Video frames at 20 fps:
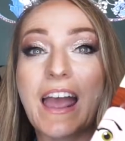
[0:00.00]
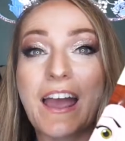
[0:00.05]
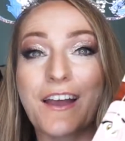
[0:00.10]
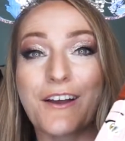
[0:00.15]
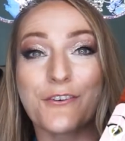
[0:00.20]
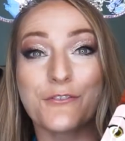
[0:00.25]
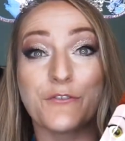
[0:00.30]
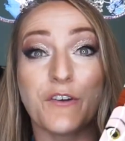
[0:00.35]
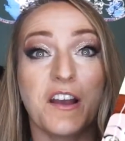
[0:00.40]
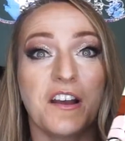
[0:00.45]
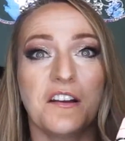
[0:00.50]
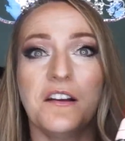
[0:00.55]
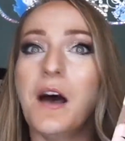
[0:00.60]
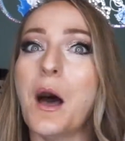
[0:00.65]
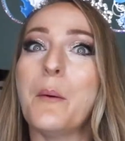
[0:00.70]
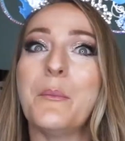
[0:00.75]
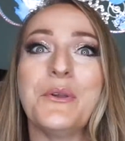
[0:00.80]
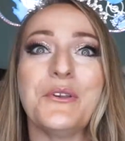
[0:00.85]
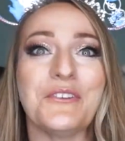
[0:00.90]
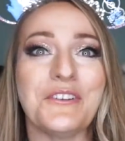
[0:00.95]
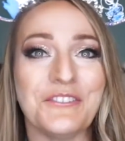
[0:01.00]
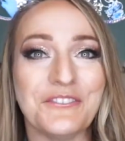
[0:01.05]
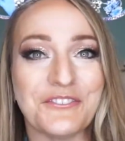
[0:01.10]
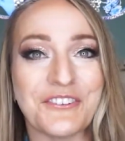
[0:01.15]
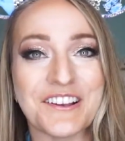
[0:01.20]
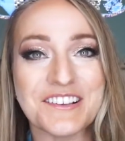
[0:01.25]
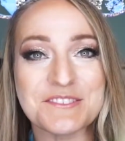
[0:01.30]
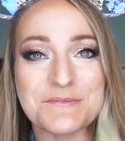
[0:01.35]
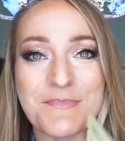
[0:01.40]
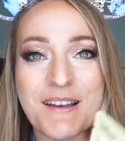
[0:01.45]
have a million
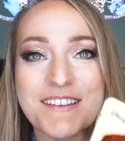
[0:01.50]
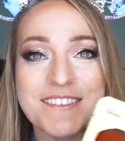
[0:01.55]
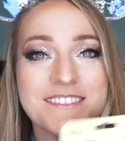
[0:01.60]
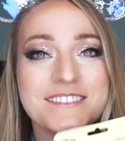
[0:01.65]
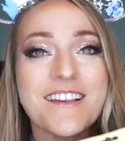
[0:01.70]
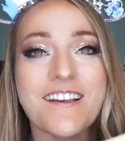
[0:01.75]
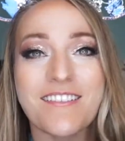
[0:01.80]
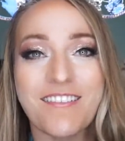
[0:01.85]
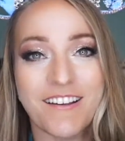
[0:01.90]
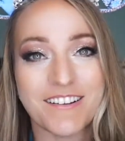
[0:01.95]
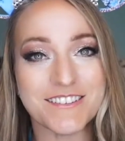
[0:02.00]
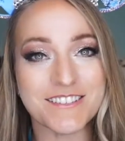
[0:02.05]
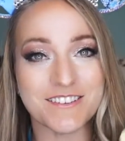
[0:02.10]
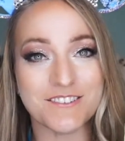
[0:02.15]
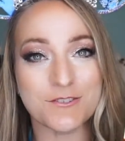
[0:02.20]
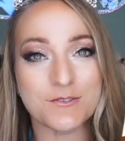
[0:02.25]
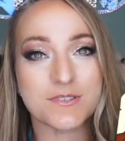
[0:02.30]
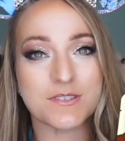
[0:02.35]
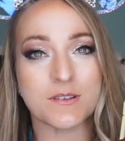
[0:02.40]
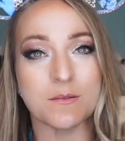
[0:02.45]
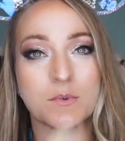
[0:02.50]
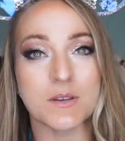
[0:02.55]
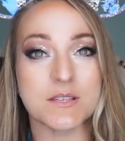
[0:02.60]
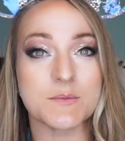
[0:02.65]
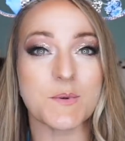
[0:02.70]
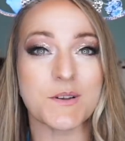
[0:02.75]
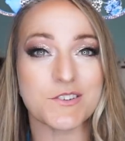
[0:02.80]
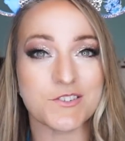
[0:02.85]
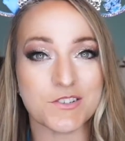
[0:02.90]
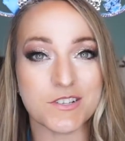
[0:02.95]
face masks that I like to use them,
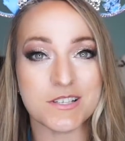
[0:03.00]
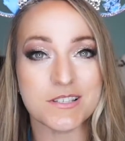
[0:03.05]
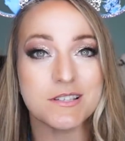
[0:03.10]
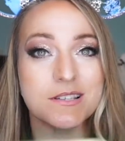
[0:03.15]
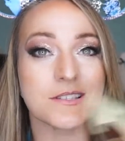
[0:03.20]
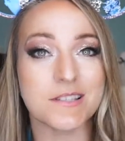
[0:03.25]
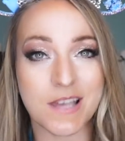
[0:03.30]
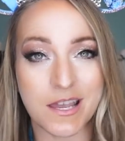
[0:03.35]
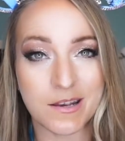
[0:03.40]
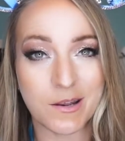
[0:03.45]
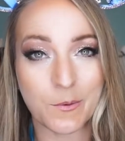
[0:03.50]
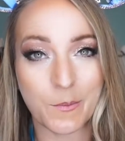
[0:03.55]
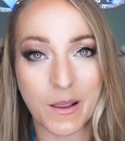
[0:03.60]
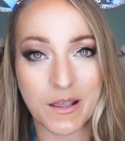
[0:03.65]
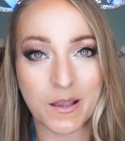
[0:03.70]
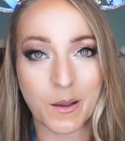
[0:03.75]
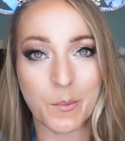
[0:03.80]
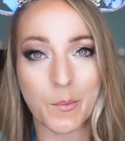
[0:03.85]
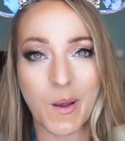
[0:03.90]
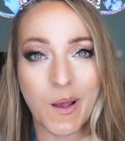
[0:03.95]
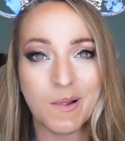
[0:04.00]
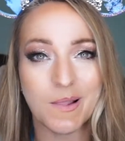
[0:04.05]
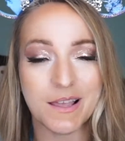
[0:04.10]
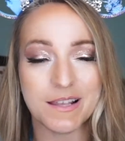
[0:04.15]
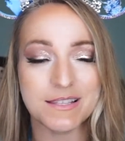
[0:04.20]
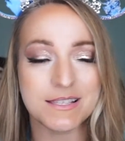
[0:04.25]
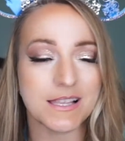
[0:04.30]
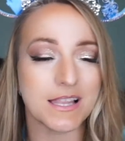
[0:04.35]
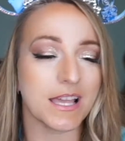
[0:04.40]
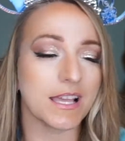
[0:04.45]
especially since I do makeup. I
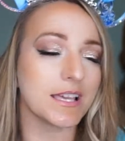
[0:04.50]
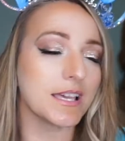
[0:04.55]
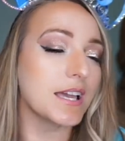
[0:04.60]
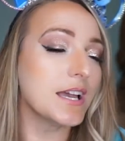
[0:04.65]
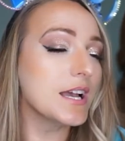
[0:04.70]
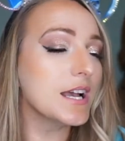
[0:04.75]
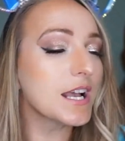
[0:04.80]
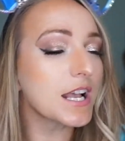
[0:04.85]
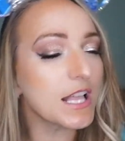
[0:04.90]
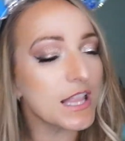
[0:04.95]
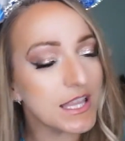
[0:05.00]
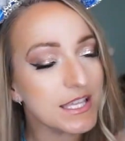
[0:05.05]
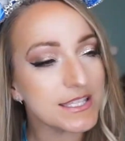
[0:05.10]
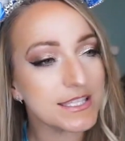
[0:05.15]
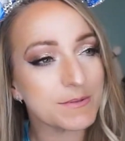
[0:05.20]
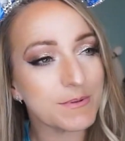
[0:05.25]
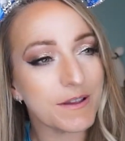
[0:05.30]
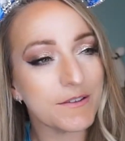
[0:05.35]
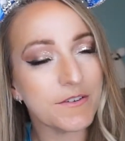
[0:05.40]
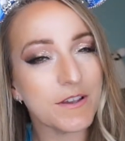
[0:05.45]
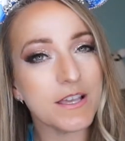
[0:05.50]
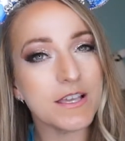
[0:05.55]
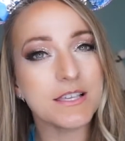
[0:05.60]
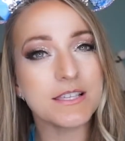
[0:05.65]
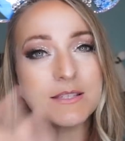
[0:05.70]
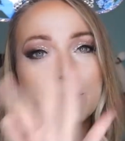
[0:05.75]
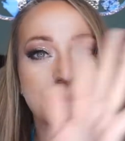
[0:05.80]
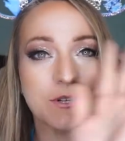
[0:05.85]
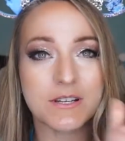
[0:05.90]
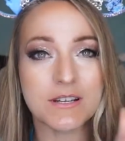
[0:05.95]
like to like cleanse my
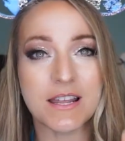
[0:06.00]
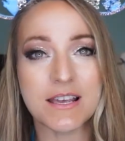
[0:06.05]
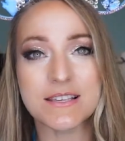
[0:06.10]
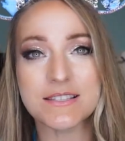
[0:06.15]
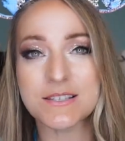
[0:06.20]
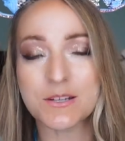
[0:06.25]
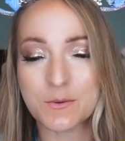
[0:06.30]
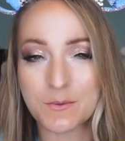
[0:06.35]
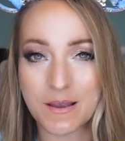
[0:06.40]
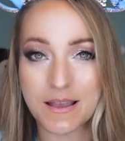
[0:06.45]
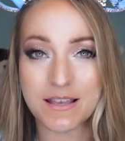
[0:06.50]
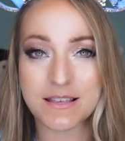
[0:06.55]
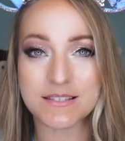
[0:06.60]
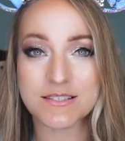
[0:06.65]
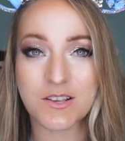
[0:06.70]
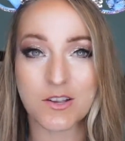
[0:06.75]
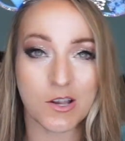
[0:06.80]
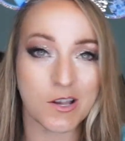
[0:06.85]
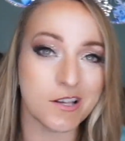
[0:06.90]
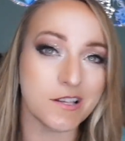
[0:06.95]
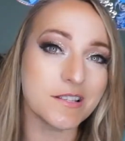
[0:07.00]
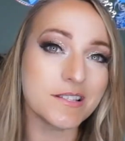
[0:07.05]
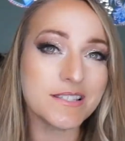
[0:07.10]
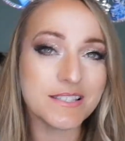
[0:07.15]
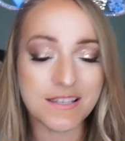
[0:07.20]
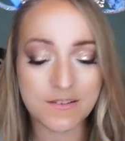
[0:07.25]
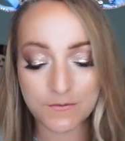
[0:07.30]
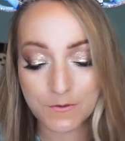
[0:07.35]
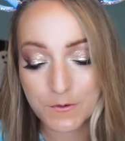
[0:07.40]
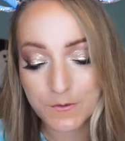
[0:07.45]
face, put a nice little mask on,
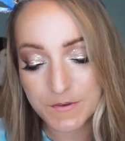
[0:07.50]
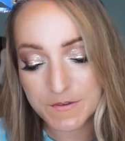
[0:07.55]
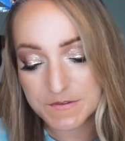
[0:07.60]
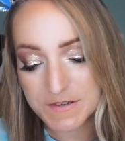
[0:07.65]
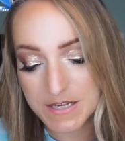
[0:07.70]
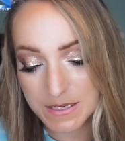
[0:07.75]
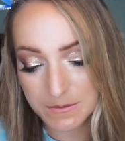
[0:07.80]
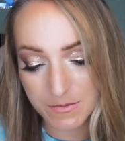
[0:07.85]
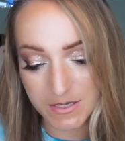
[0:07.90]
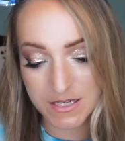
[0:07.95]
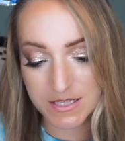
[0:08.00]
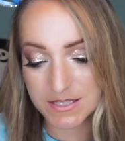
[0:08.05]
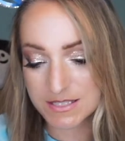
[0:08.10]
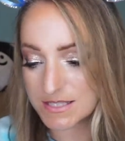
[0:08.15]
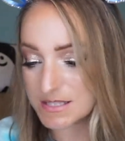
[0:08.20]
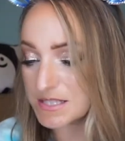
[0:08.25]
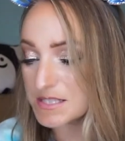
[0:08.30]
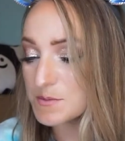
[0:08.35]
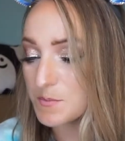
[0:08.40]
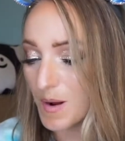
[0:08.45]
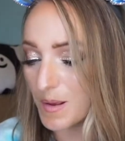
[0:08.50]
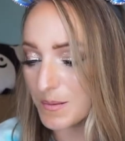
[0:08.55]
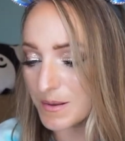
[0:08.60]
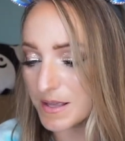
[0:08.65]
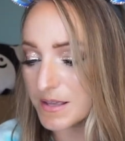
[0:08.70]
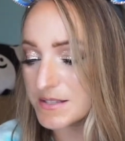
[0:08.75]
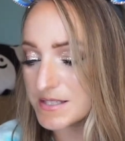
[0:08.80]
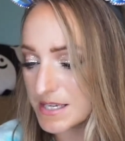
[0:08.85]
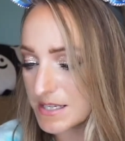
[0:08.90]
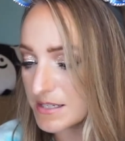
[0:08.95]
sit for 15 minutes. It's probably
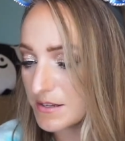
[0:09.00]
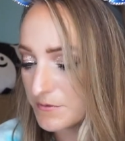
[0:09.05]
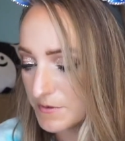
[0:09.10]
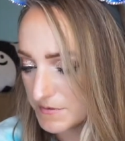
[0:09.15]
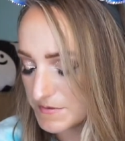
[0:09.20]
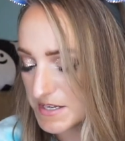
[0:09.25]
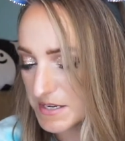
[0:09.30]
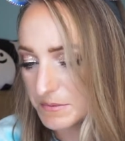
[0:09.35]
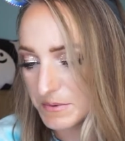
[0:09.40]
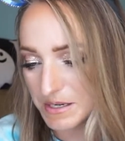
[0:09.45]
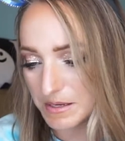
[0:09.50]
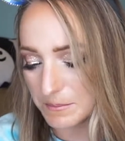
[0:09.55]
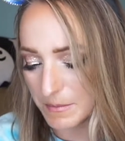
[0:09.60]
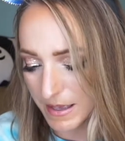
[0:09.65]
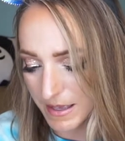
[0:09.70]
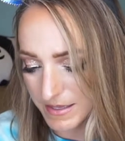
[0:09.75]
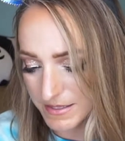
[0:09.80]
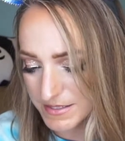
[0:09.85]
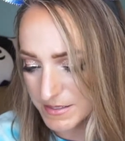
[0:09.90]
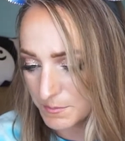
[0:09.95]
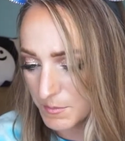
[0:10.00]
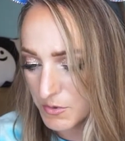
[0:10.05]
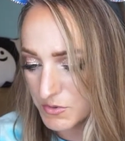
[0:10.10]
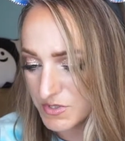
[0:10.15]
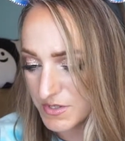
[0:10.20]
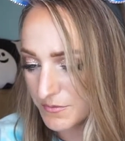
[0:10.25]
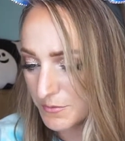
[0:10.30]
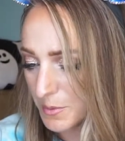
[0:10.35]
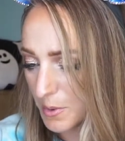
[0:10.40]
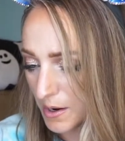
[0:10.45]
a 10 to 15 minute mask,
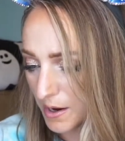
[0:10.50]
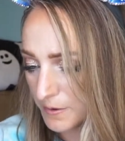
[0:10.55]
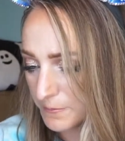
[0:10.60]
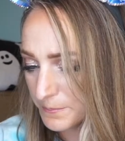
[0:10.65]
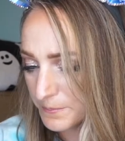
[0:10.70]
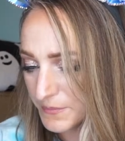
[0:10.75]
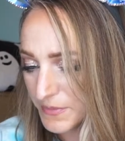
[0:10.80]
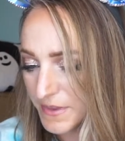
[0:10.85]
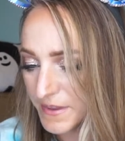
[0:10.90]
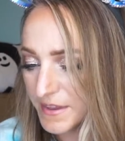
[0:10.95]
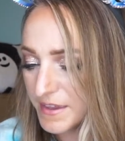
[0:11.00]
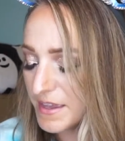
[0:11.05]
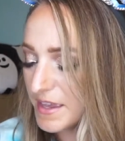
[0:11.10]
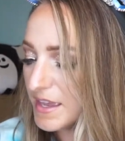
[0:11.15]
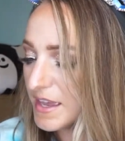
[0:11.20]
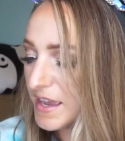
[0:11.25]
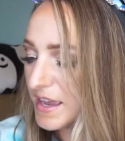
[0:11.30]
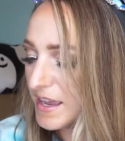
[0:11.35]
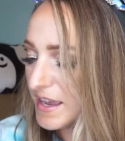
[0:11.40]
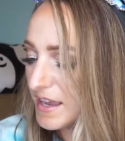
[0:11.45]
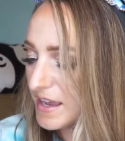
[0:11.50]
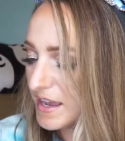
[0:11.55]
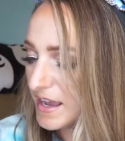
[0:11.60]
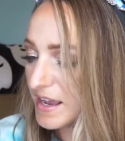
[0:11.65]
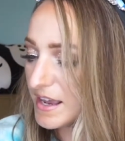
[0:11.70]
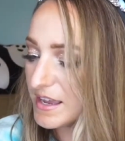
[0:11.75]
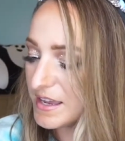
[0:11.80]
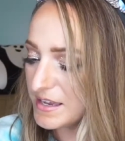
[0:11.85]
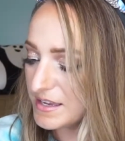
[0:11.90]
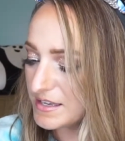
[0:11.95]
most of them are.
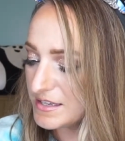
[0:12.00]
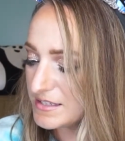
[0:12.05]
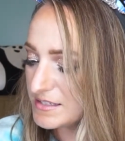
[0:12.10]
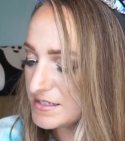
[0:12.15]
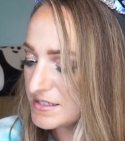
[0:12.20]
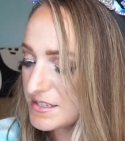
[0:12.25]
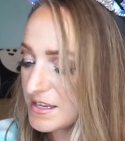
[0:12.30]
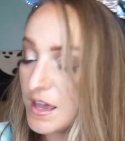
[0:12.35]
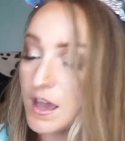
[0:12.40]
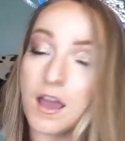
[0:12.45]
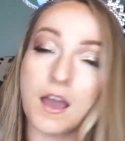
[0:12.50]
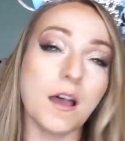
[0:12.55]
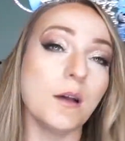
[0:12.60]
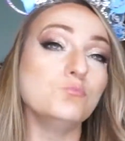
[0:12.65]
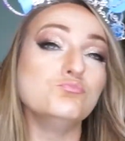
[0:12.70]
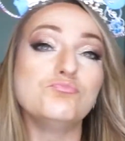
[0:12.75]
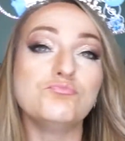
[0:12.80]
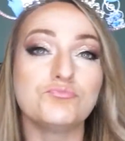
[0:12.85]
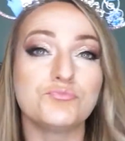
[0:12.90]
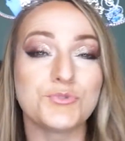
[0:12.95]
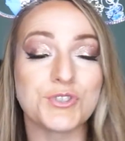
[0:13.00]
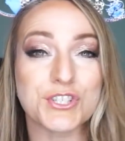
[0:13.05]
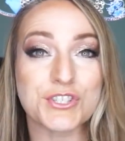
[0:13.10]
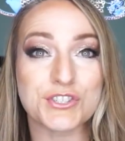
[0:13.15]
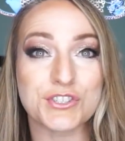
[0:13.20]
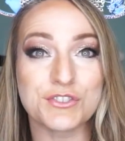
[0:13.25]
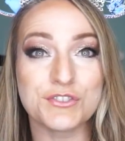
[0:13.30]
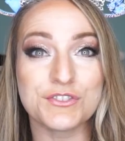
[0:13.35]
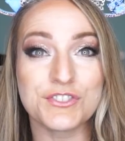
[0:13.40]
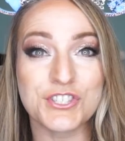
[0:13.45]
And
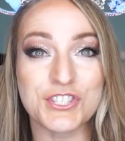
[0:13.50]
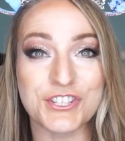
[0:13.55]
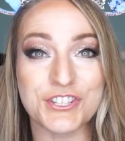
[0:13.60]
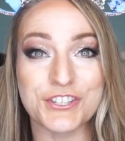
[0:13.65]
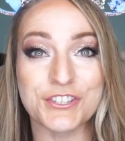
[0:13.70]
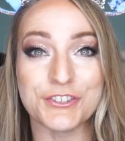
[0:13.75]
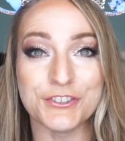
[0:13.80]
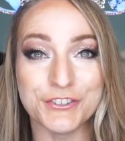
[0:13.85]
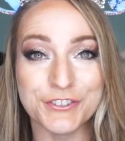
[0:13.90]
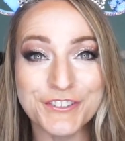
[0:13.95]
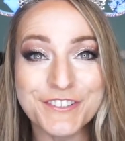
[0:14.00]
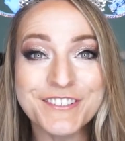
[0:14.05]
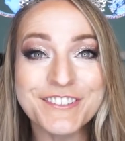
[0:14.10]
just chill.